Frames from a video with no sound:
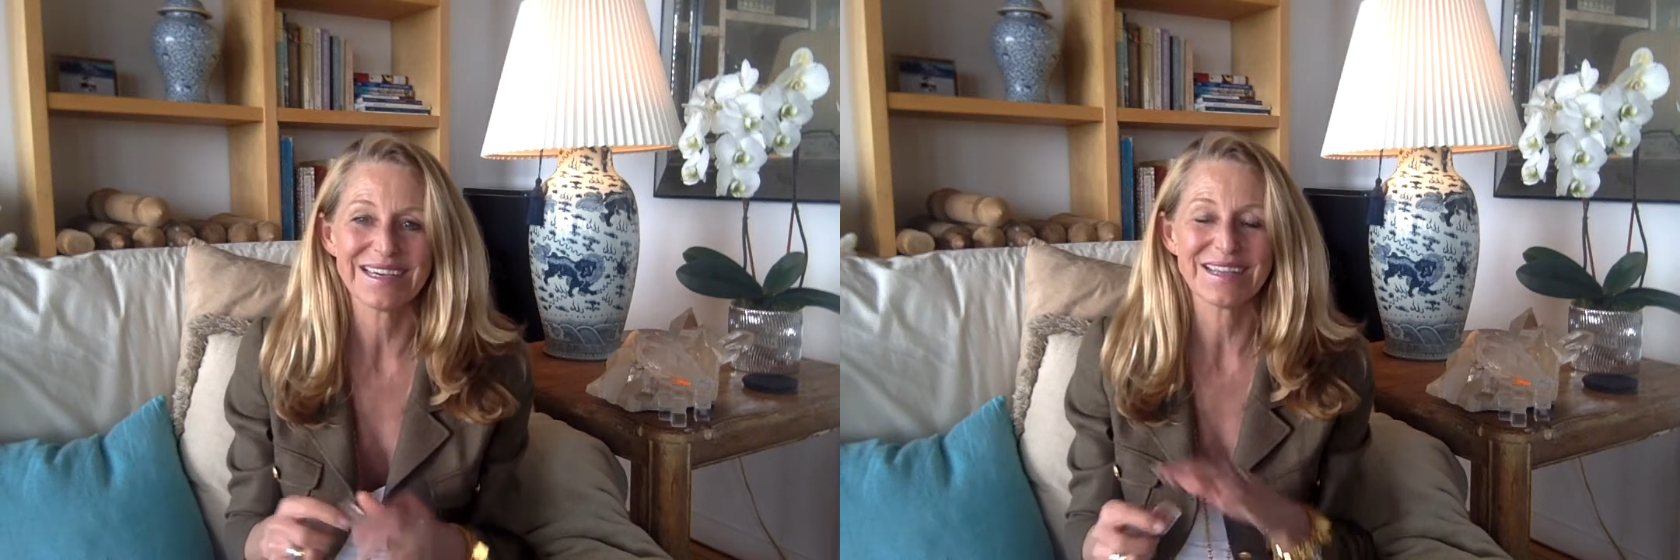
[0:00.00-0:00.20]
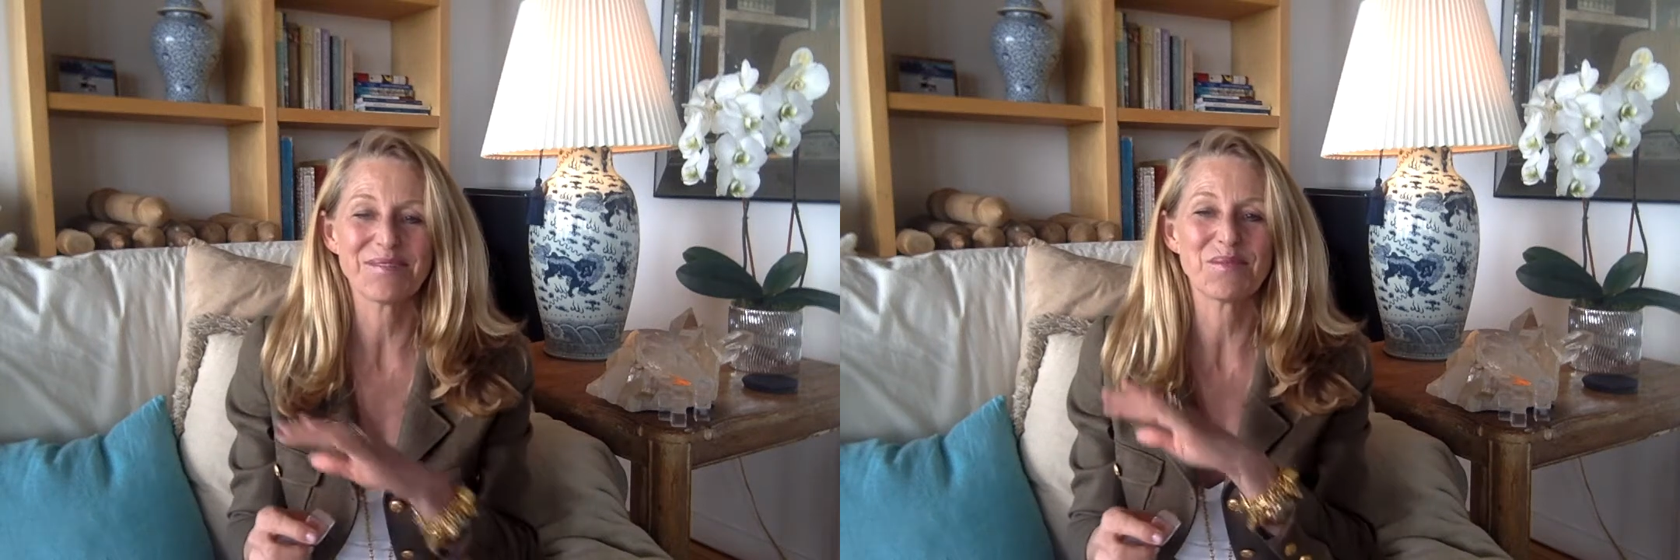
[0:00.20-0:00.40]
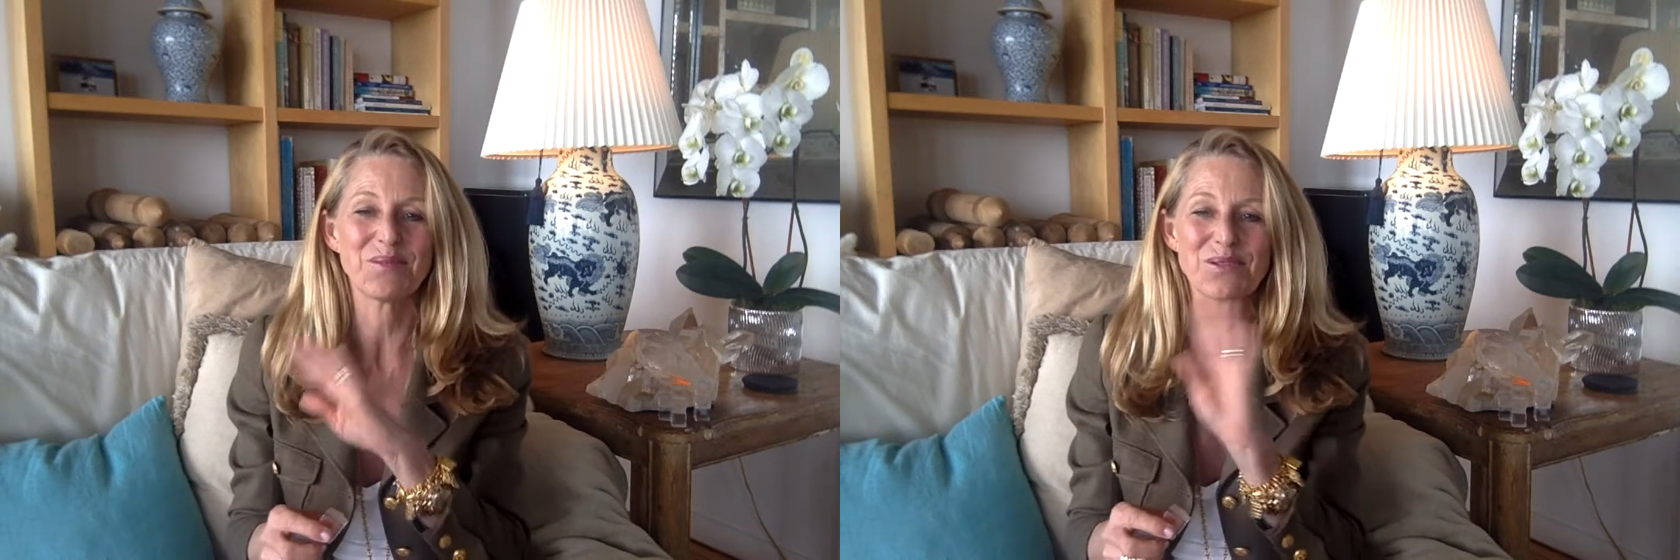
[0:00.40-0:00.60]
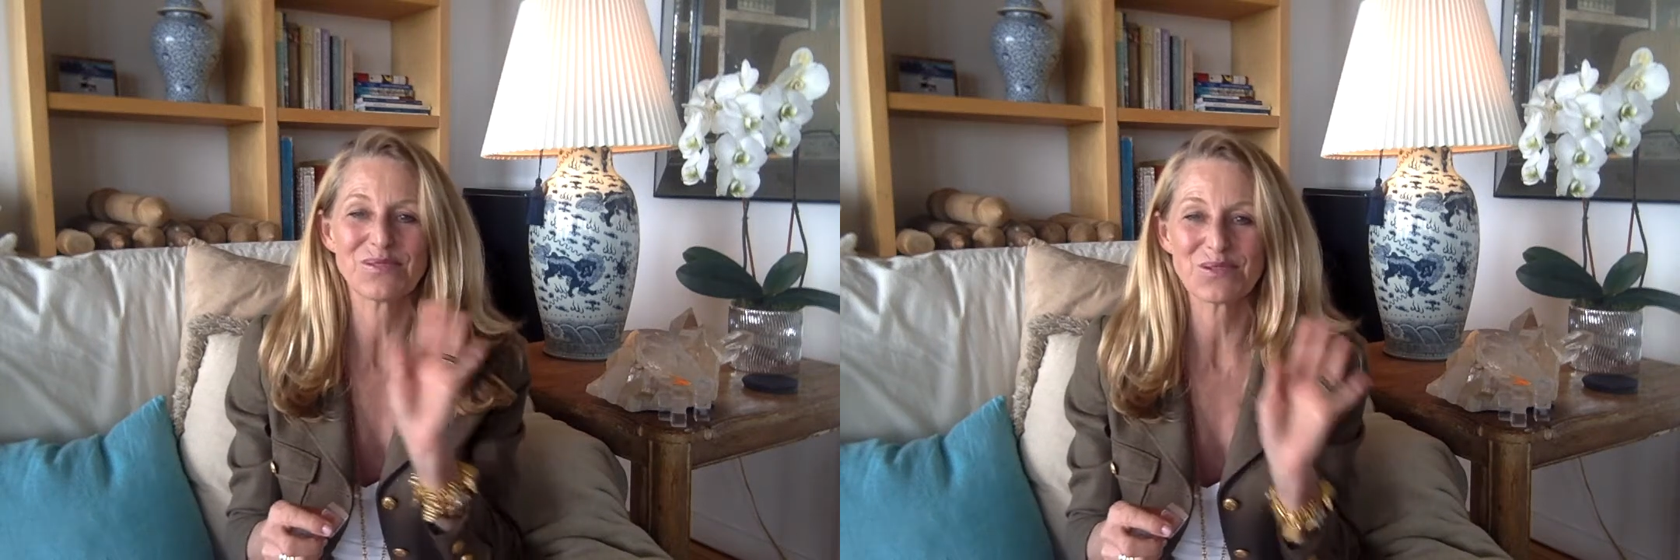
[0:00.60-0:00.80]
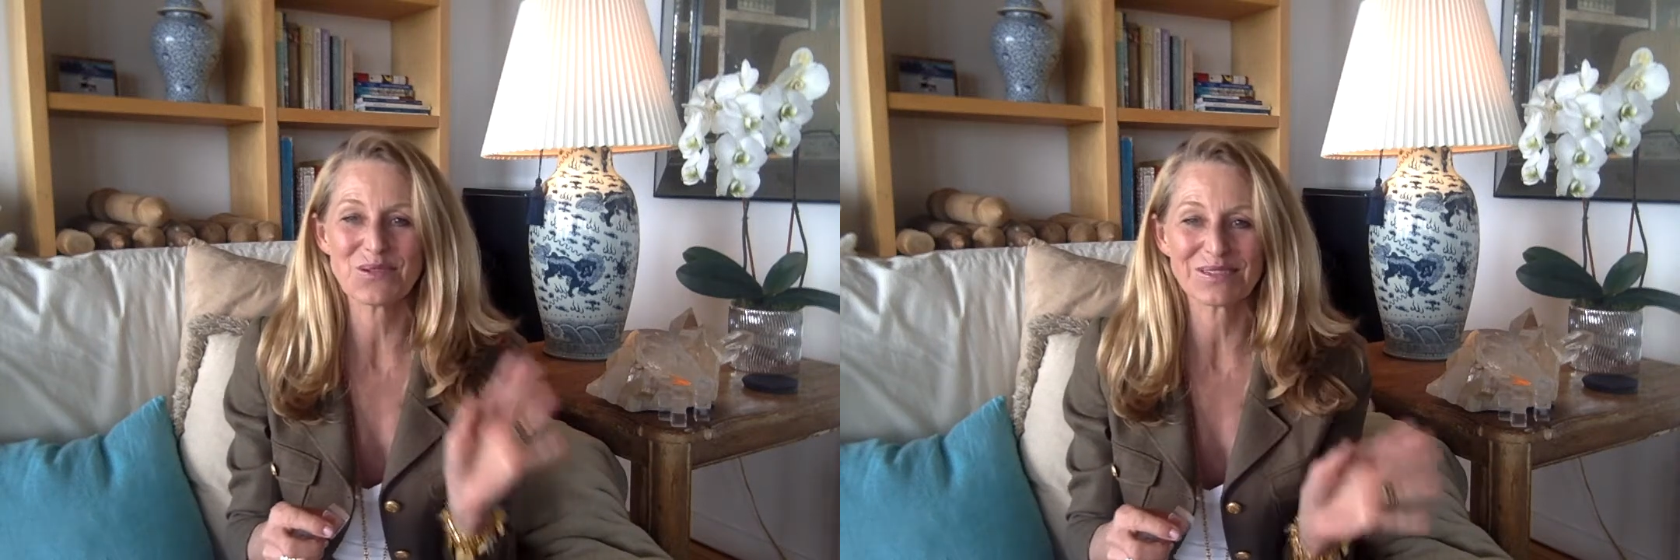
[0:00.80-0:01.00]
with that
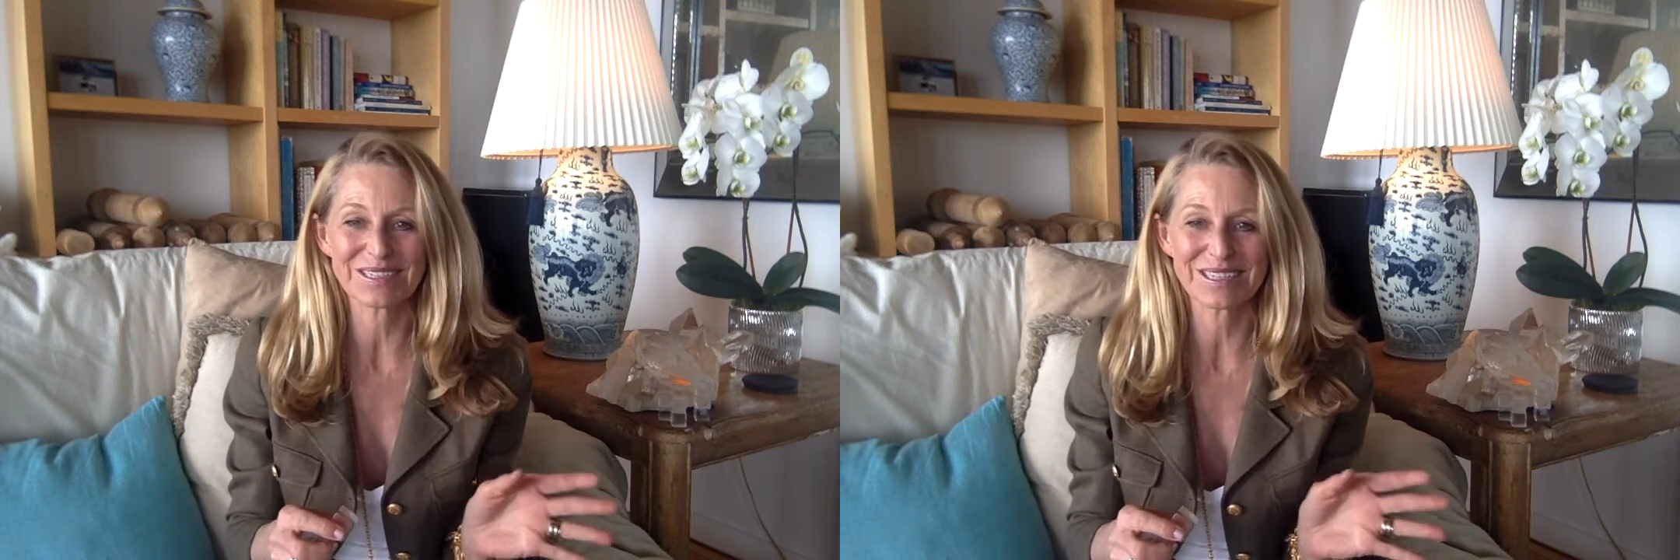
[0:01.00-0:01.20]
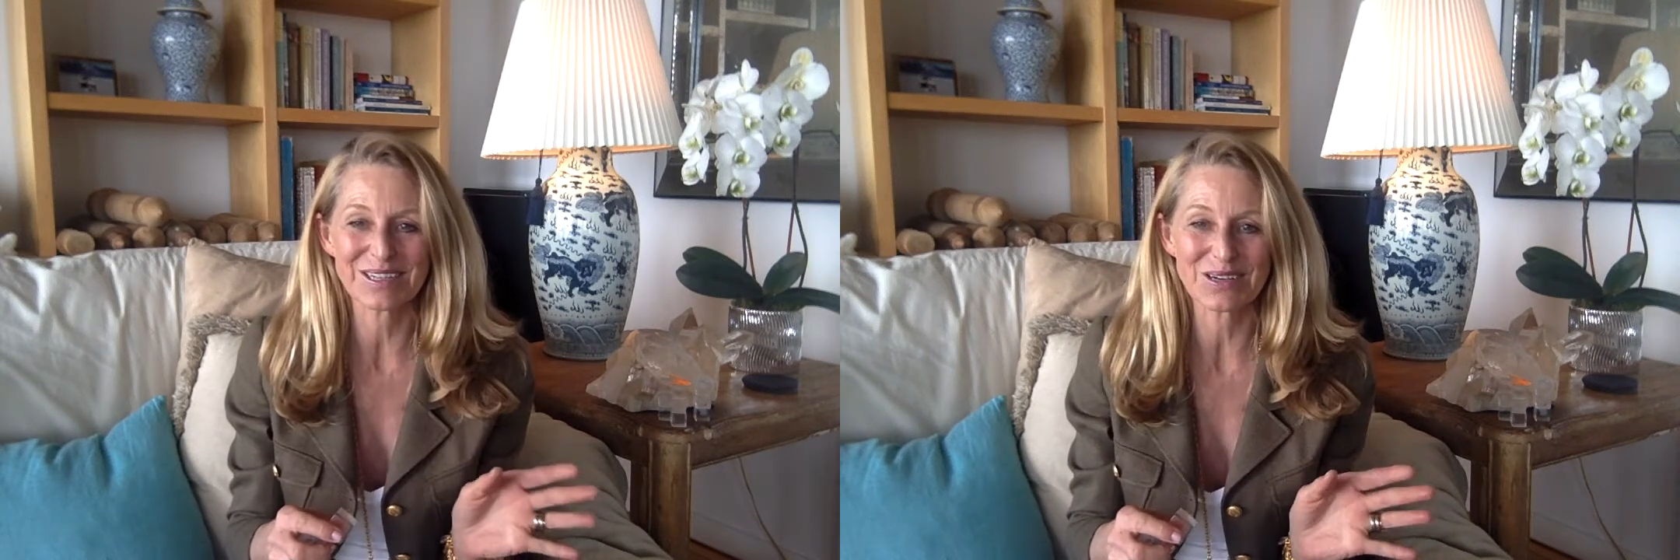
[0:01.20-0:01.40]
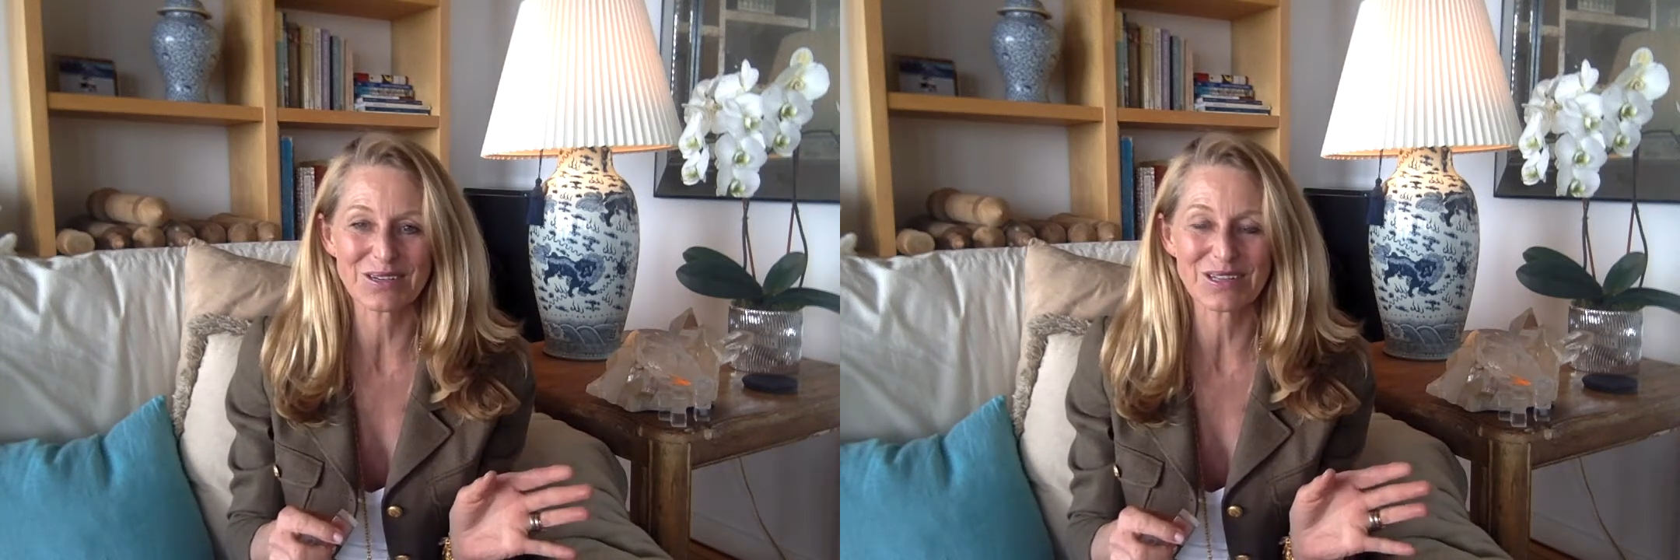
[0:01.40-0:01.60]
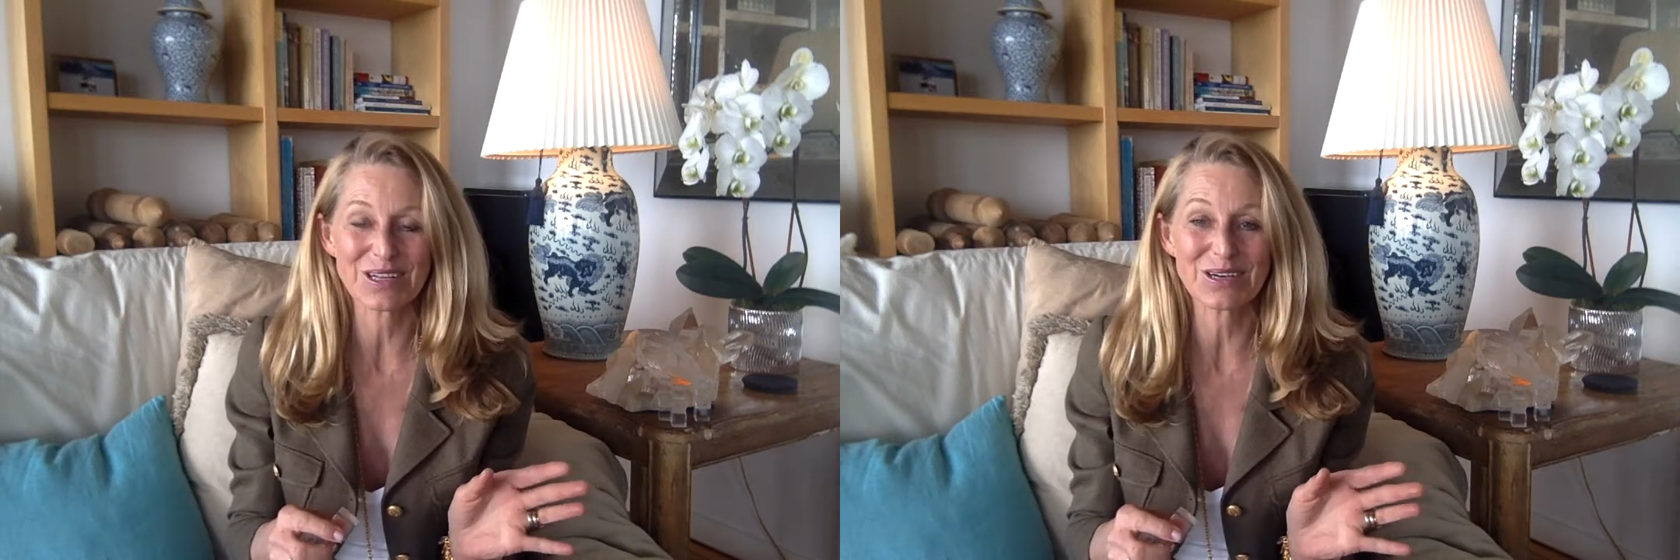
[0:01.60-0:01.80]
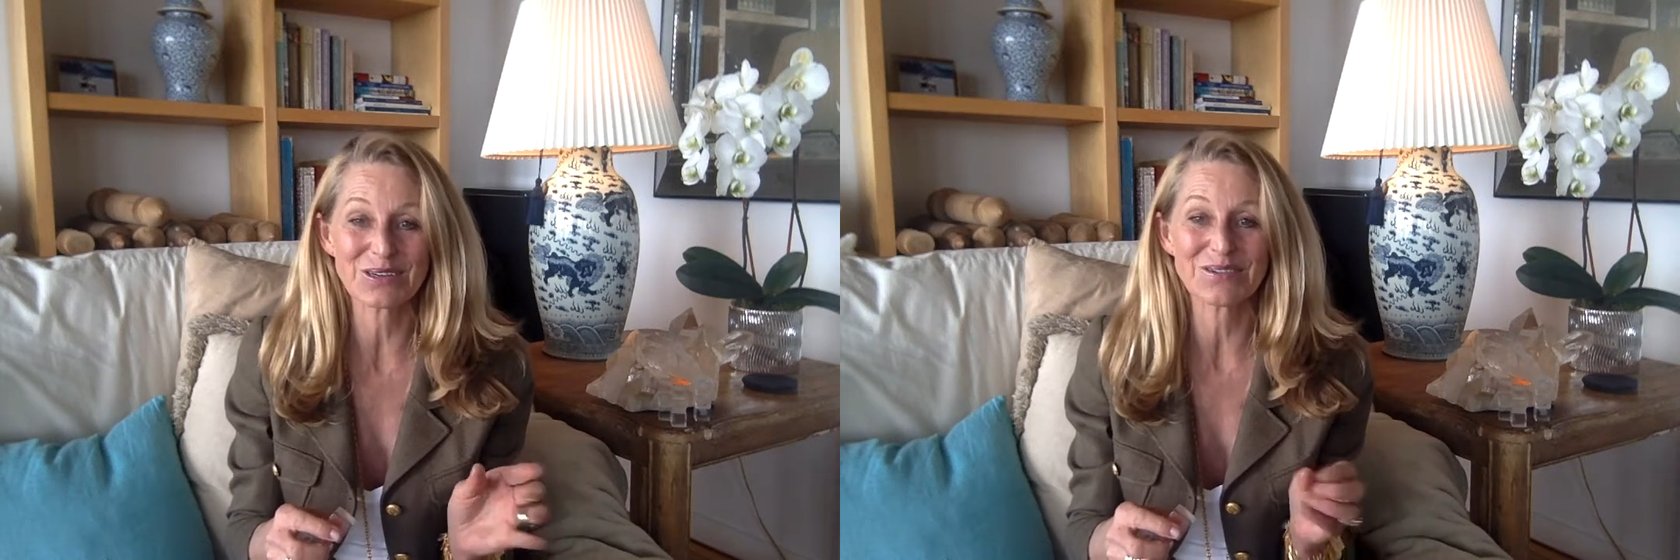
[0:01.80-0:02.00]
beautiful golden
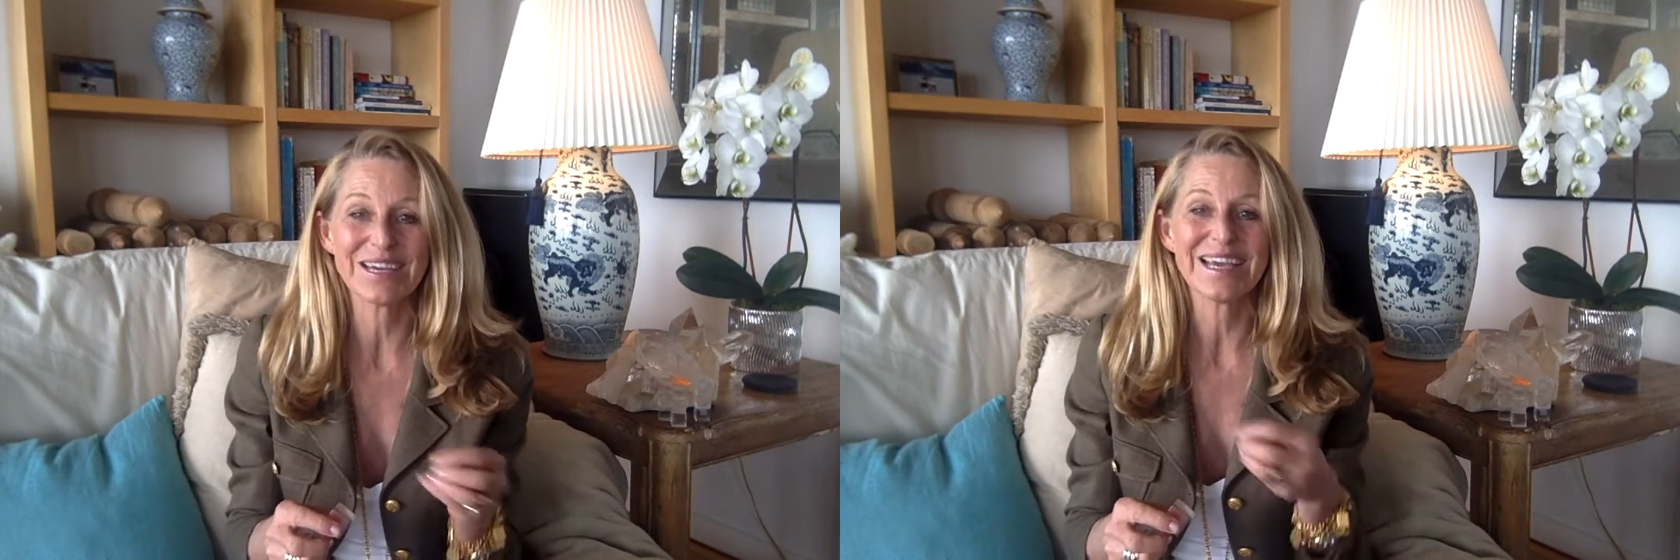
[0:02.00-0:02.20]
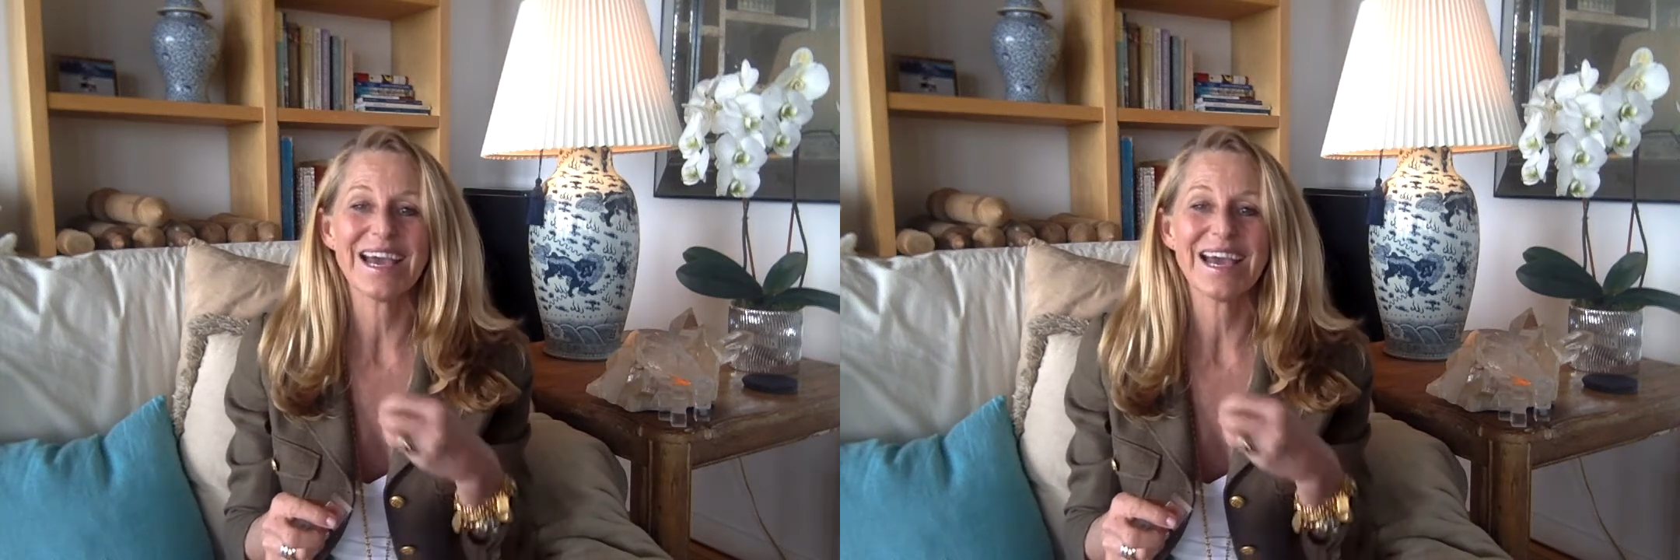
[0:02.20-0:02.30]
glow,